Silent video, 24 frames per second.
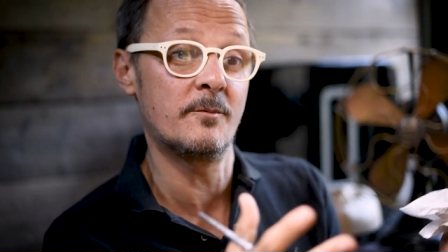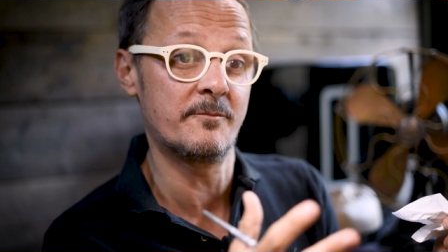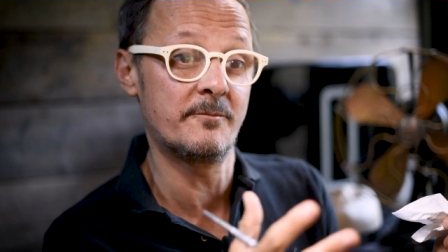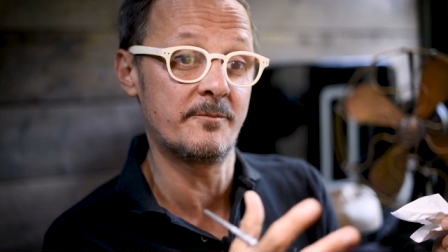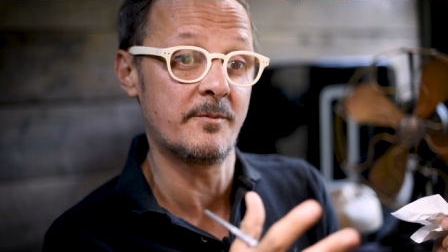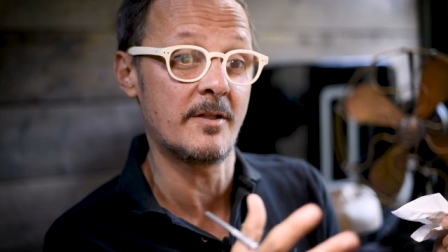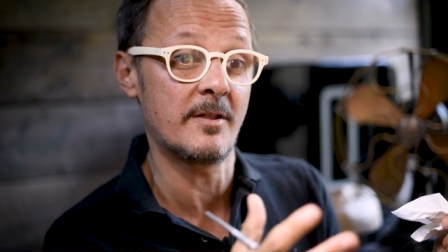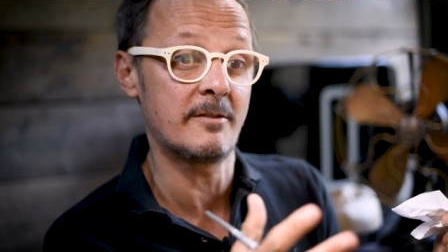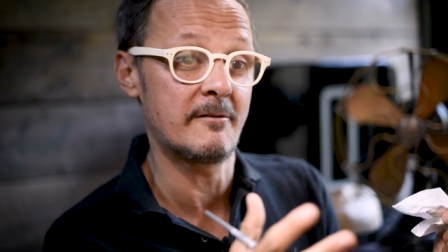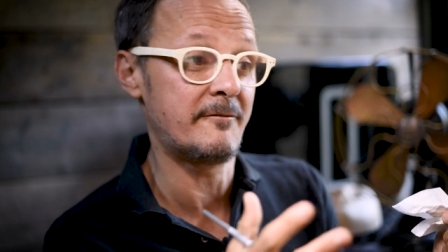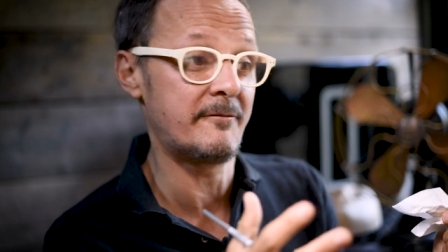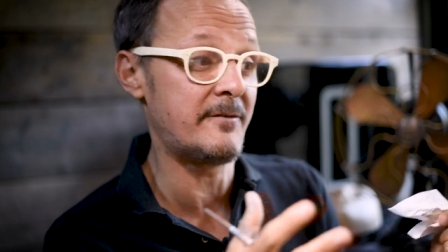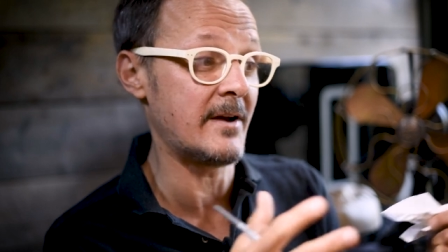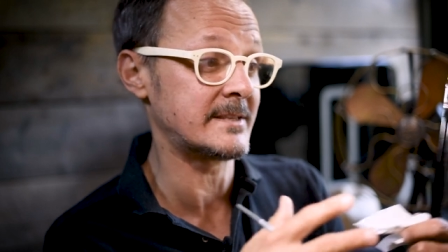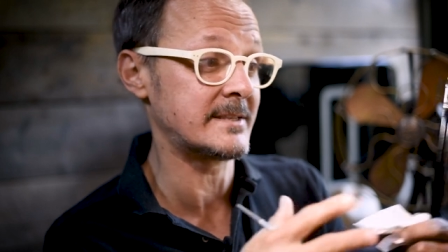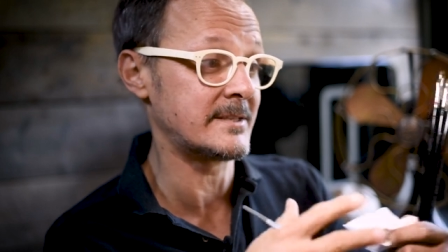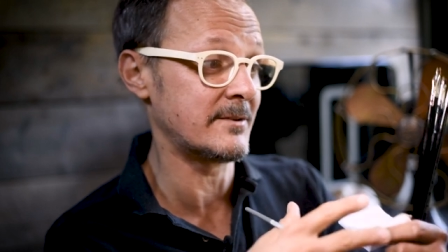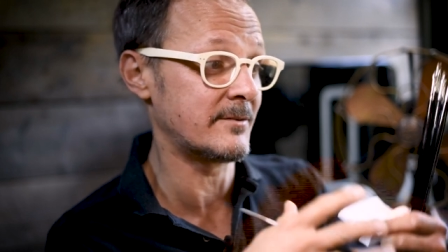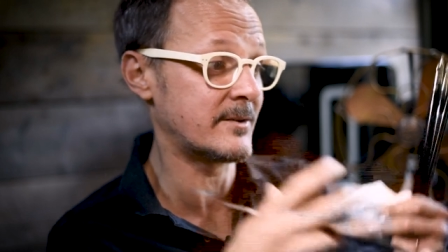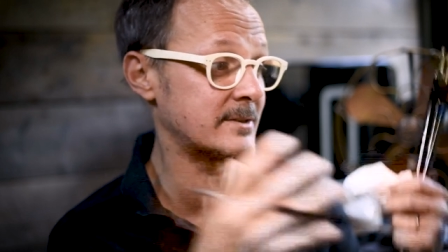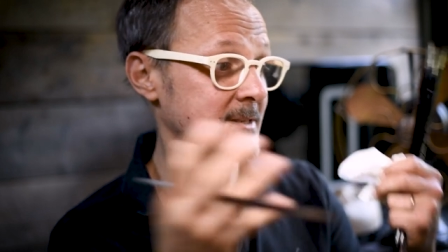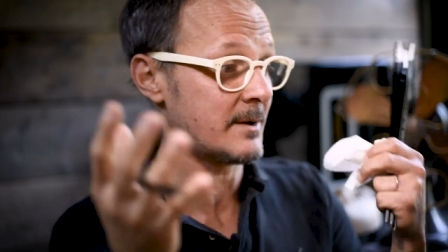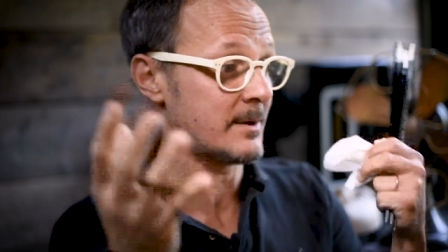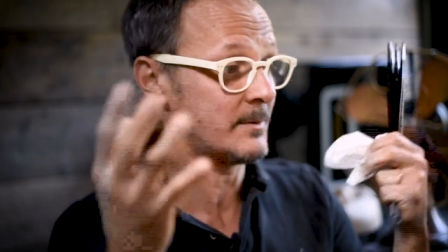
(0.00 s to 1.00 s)
rather effective
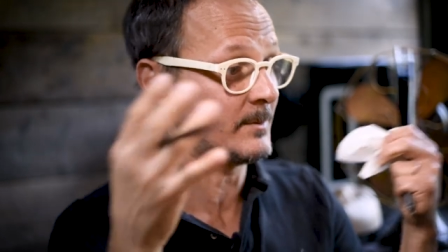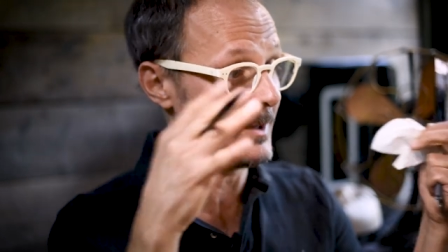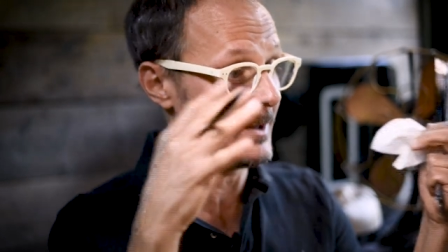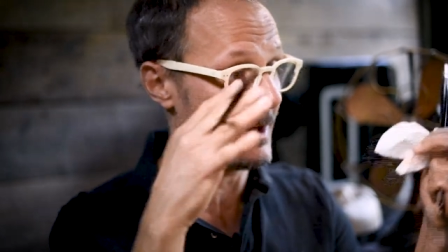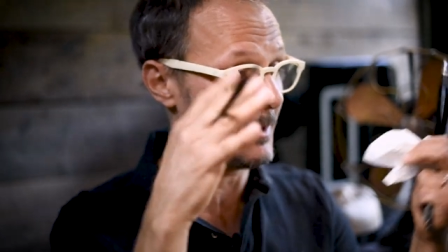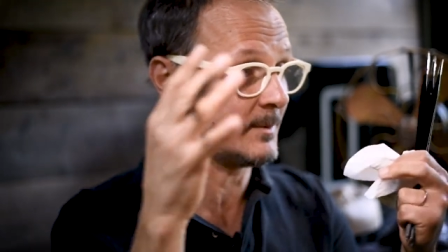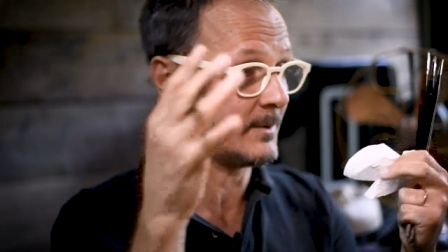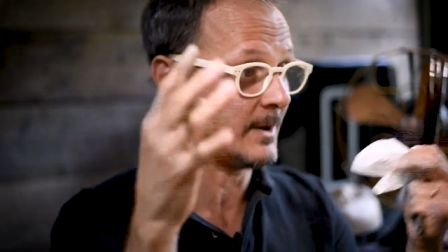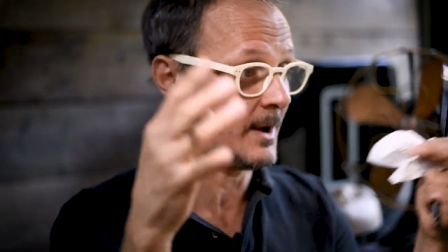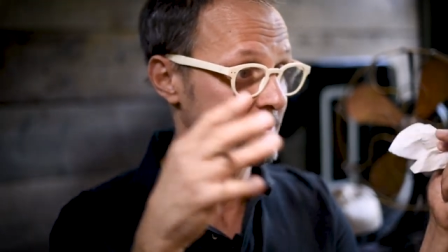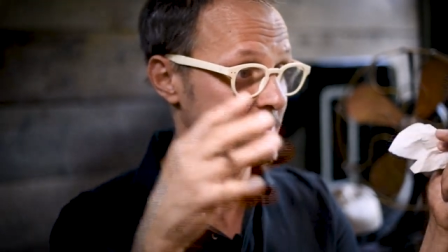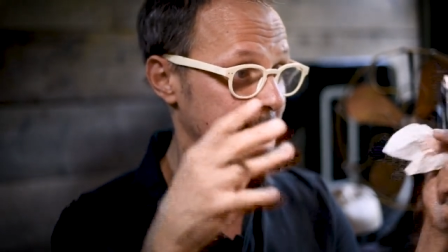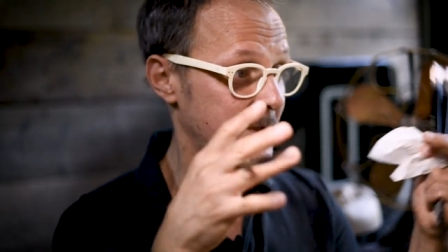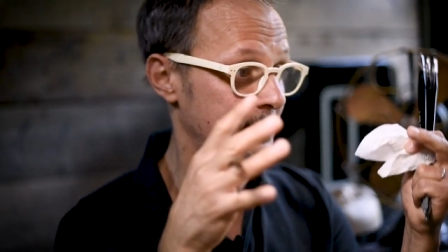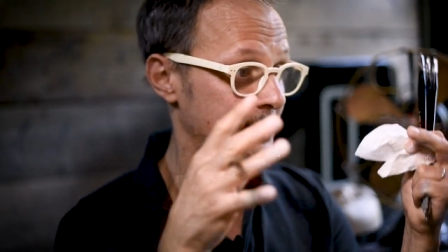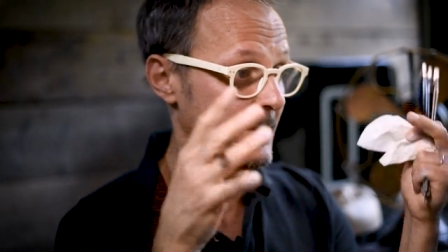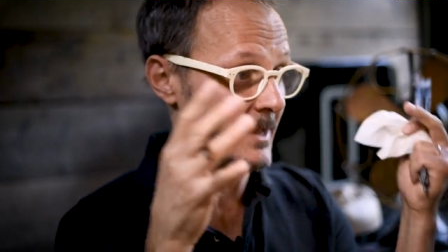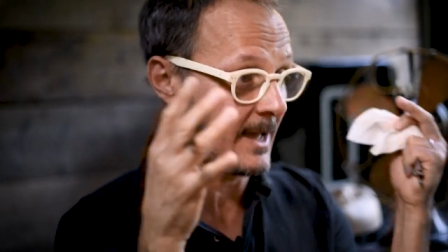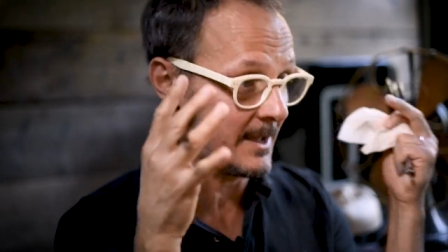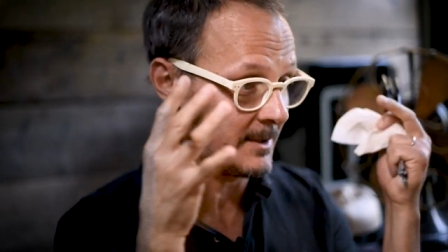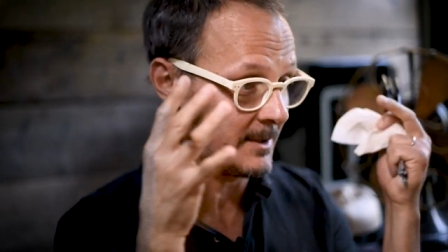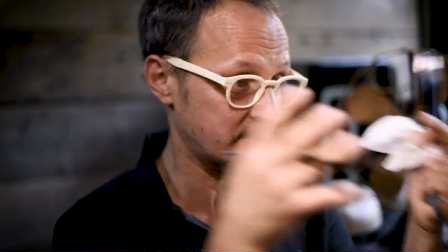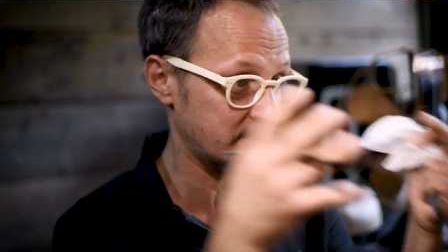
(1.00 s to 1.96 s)
because I, I, I was only, you